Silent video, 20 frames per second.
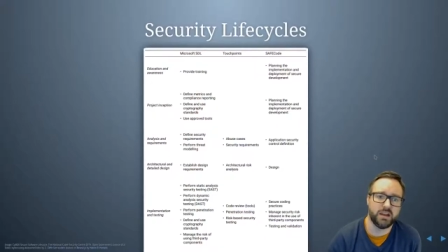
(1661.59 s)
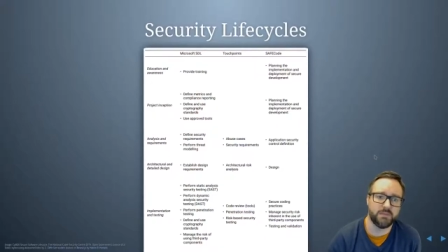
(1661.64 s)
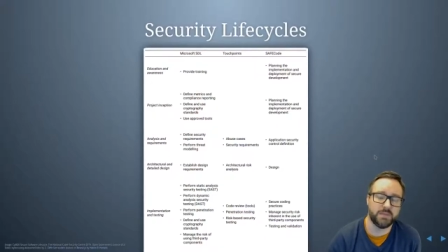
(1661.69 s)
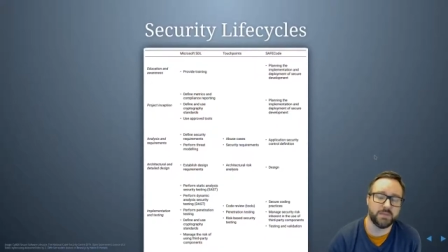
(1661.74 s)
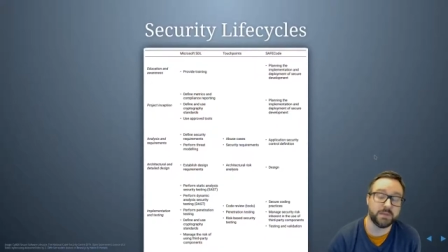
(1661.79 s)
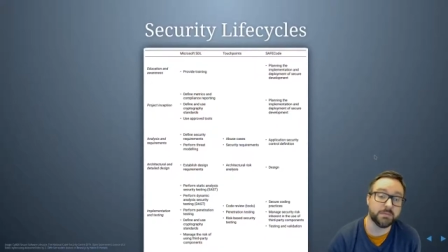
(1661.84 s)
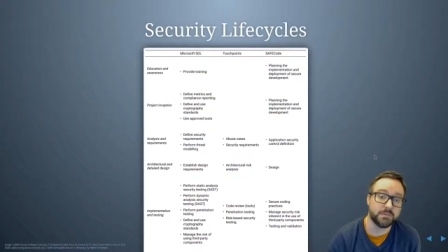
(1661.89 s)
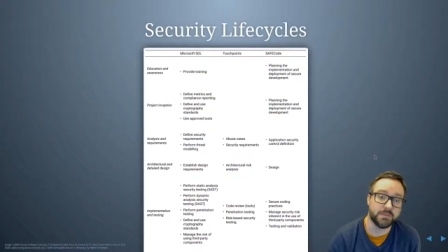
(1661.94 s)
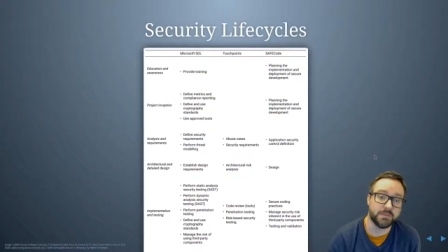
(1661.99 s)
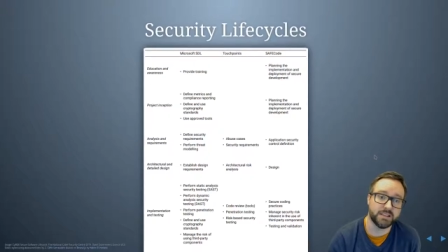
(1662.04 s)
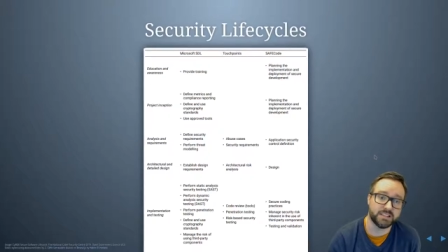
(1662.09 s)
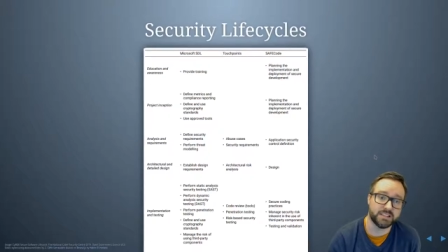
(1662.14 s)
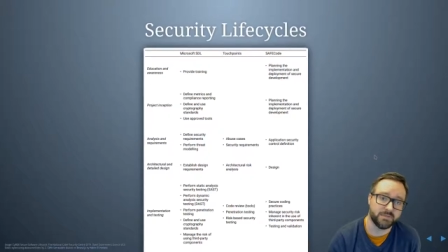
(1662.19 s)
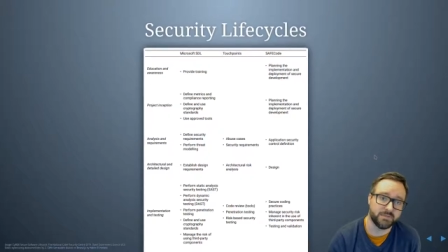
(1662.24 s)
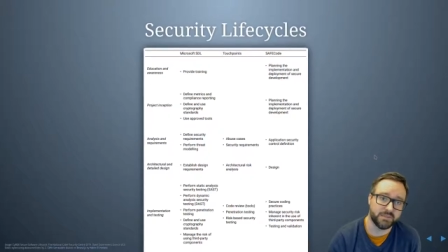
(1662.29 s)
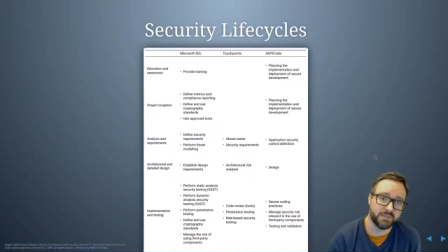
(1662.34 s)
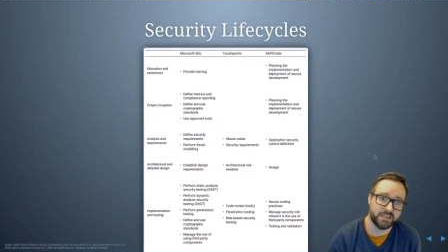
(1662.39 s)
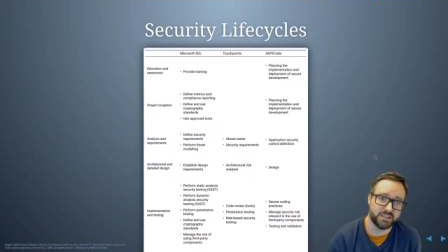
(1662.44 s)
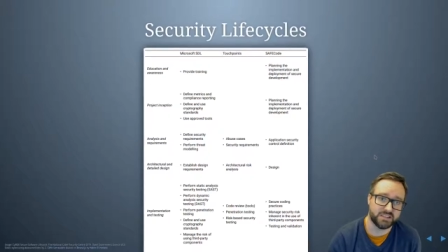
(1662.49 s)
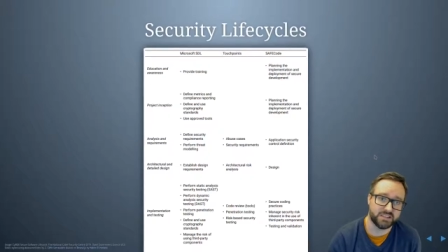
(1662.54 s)
influence some of
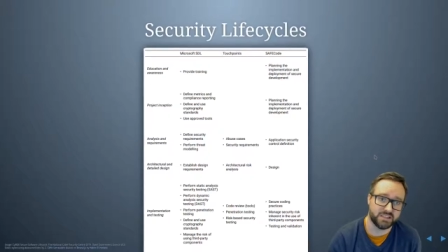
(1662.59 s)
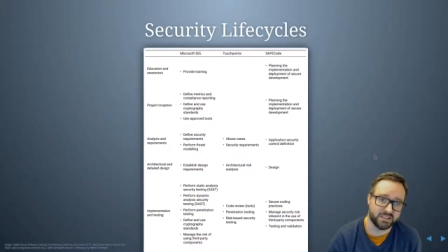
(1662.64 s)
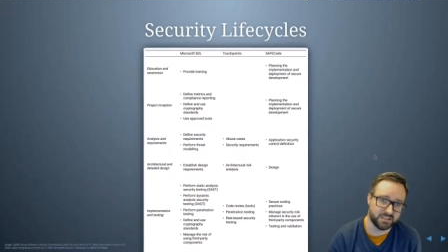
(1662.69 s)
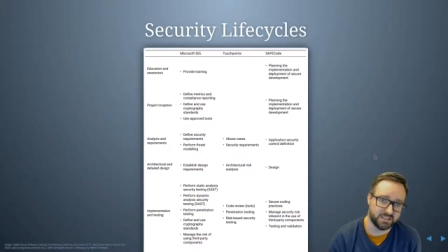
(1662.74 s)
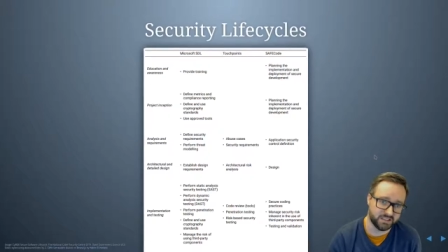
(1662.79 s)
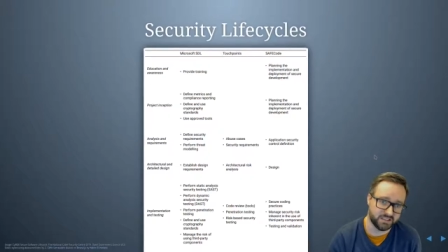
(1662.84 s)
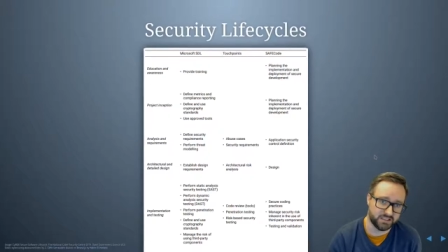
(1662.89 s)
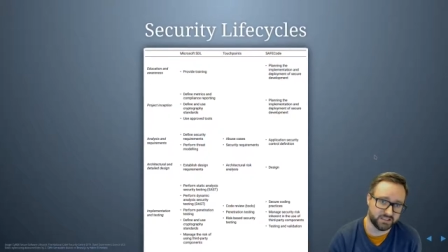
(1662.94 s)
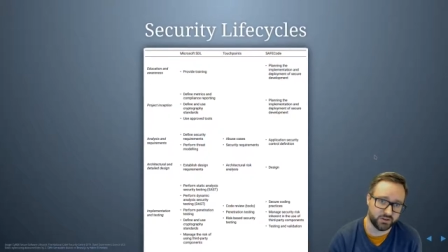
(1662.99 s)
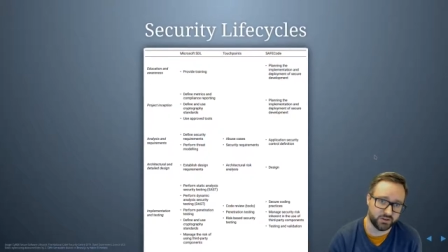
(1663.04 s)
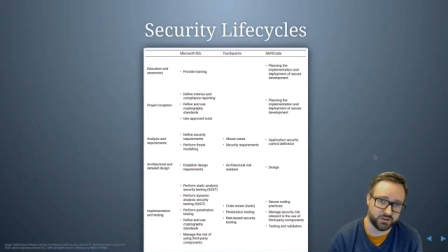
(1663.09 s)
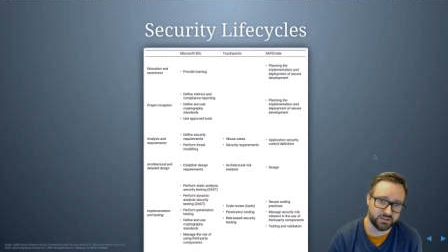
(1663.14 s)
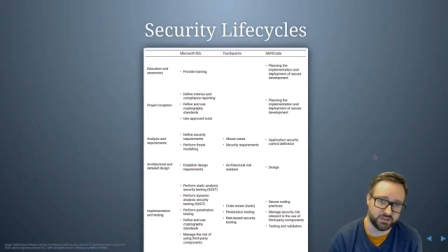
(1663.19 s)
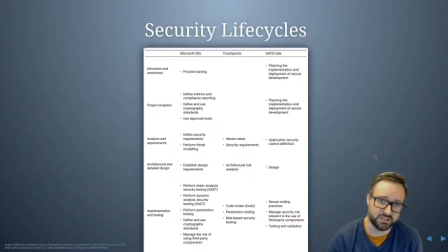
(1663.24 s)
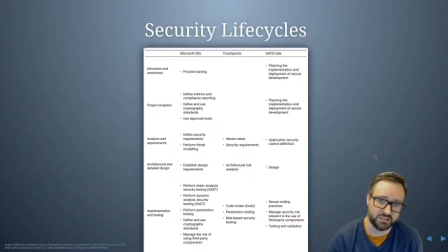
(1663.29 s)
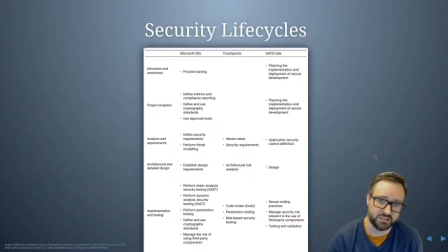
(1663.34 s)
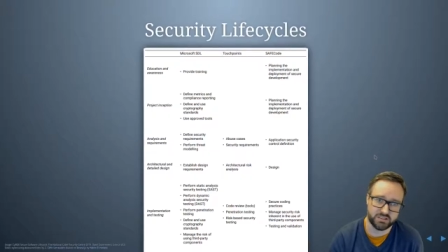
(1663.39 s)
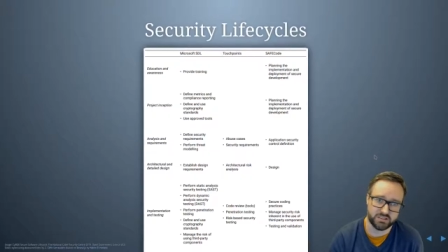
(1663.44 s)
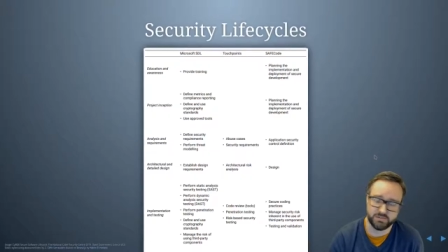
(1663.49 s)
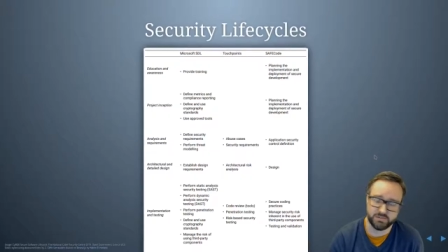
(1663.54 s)
these things into your
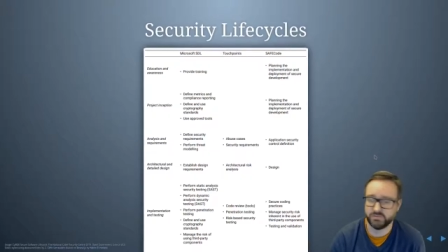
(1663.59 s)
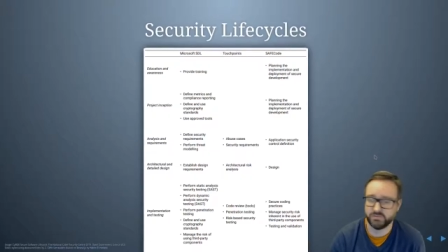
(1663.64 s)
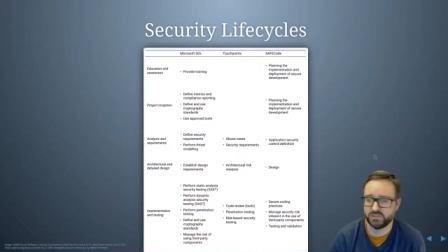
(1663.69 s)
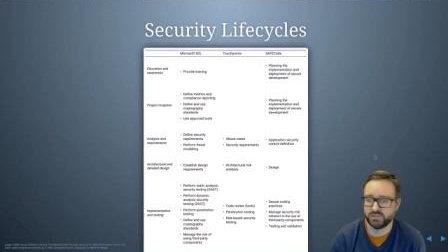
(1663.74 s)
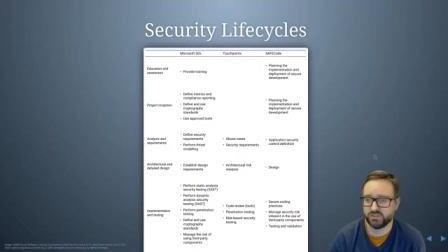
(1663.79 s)
systems